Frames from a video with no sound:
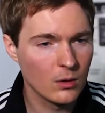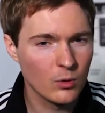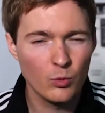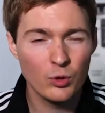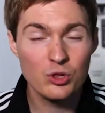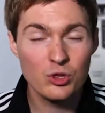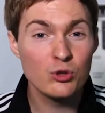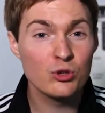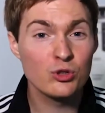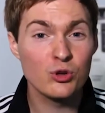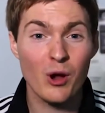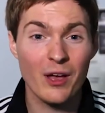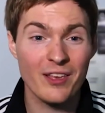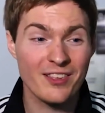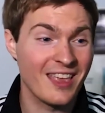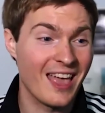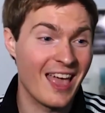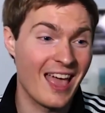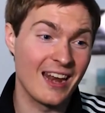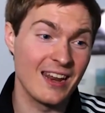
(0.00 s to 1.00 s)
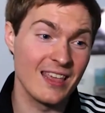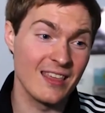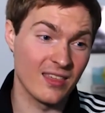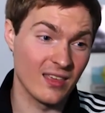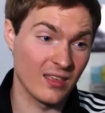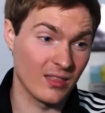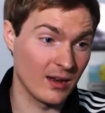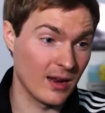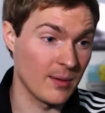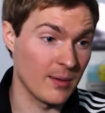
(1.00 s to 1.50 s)
Would you trust
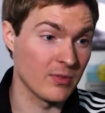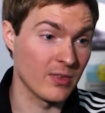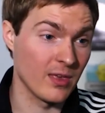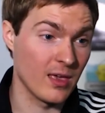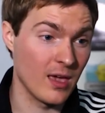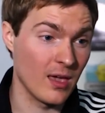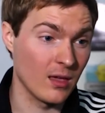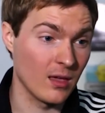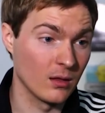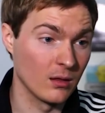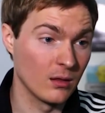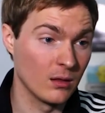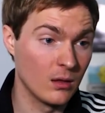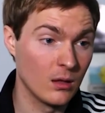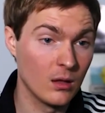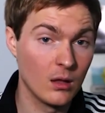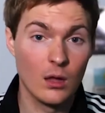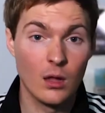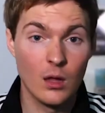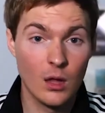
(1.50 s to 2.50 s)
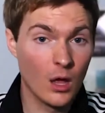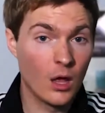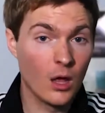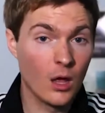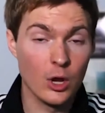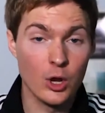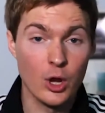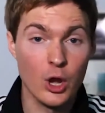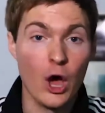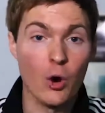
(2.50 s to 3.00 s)
anything that I'm saying?"
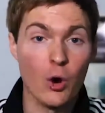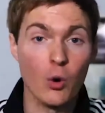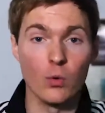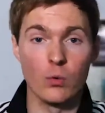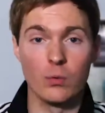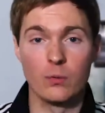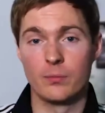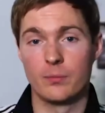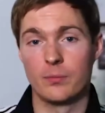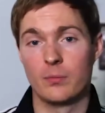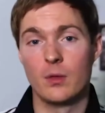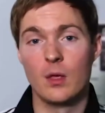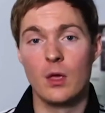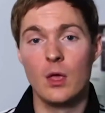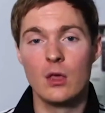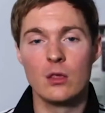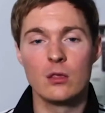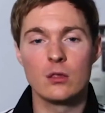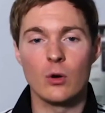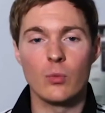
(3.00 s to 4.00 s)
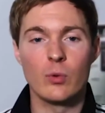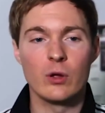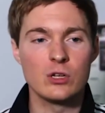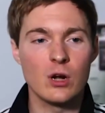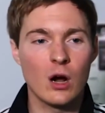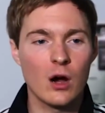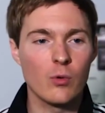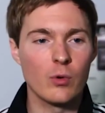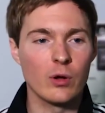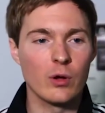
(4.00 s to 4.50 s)
No. So when
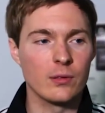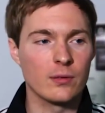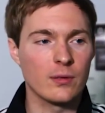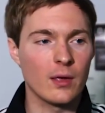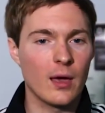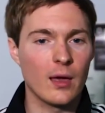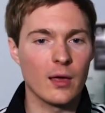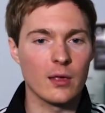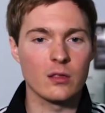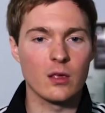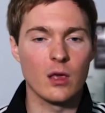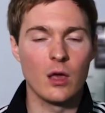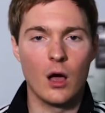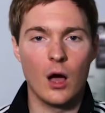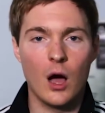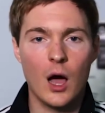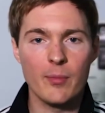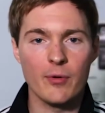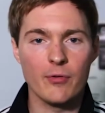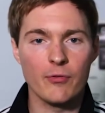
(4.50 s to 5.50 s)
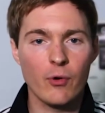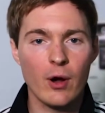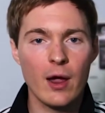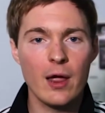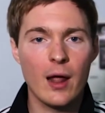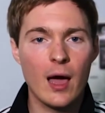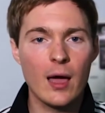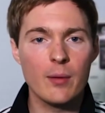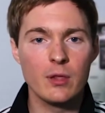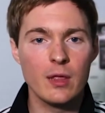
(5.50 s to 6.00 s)
Darwin says, "I'm
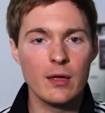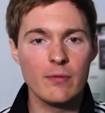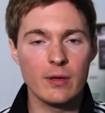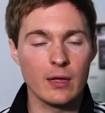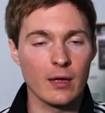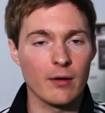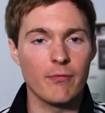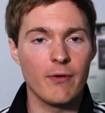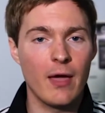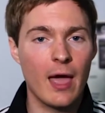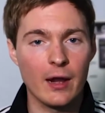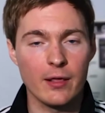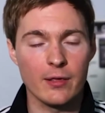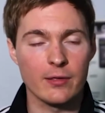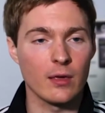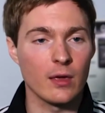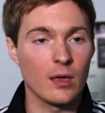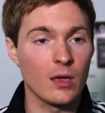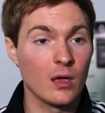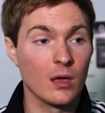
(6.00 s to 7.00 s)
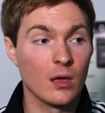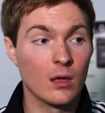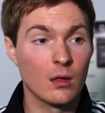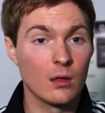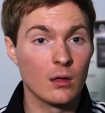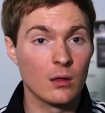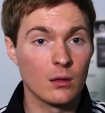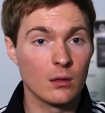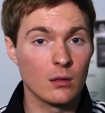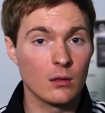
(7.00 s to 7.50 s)
afraid I'm living a fantasy,"
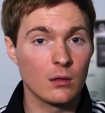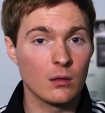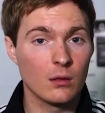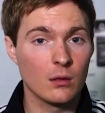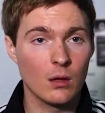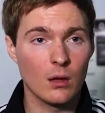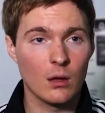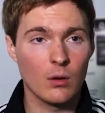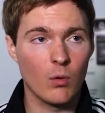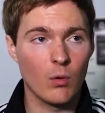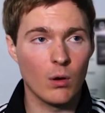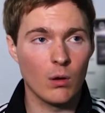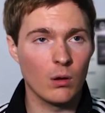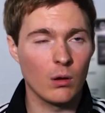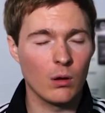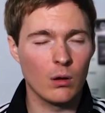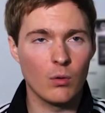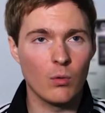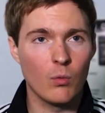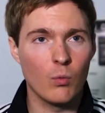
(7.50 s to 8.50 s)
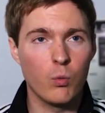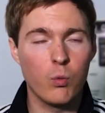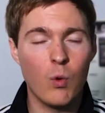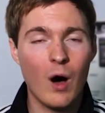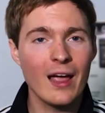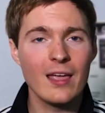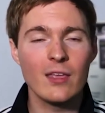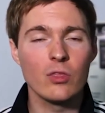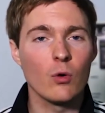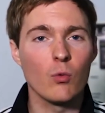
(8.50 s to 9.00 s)

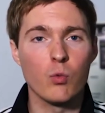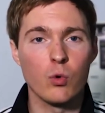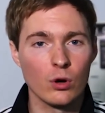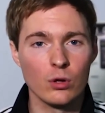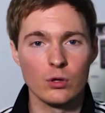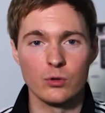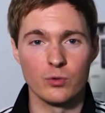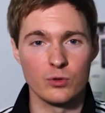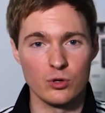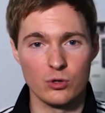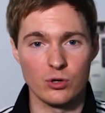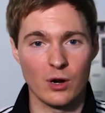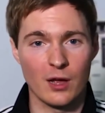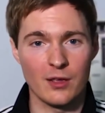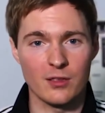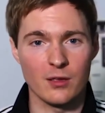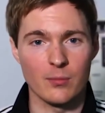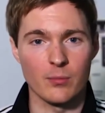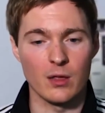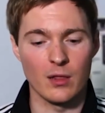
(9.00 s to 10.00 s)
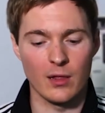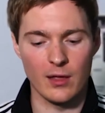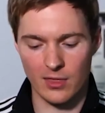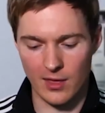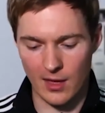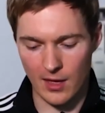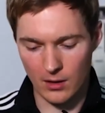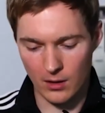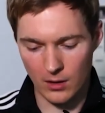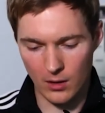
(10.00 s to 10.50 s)
why in the world would you trust somebody like that?